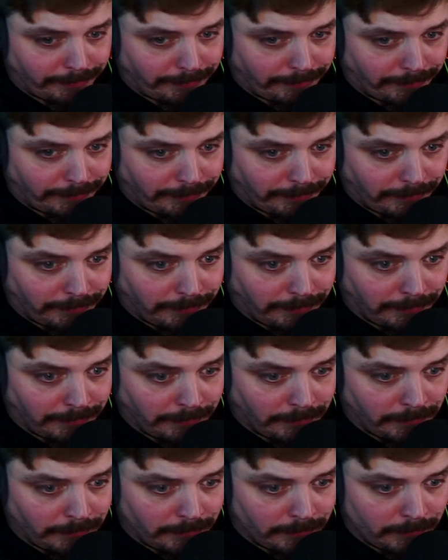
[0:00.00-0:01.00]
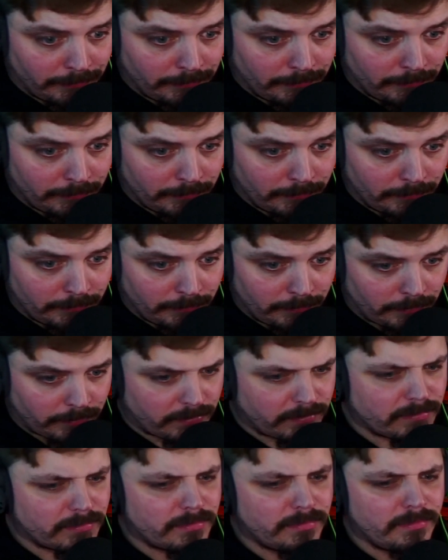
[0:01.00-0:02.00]

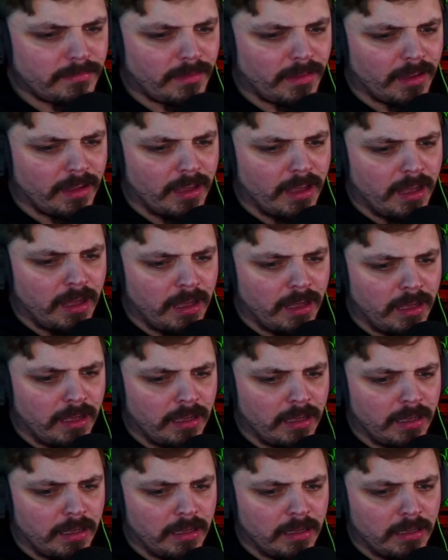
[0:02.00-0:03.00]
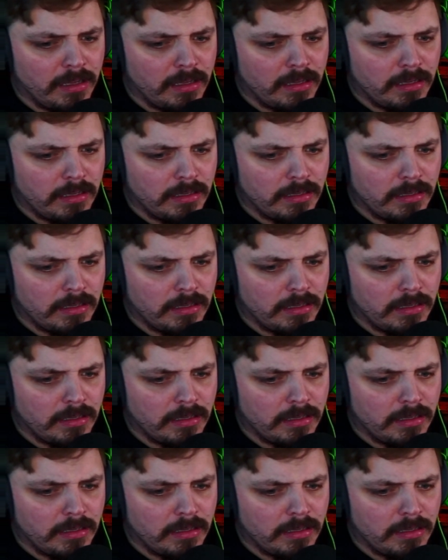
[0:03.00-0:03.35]
(no one is talking)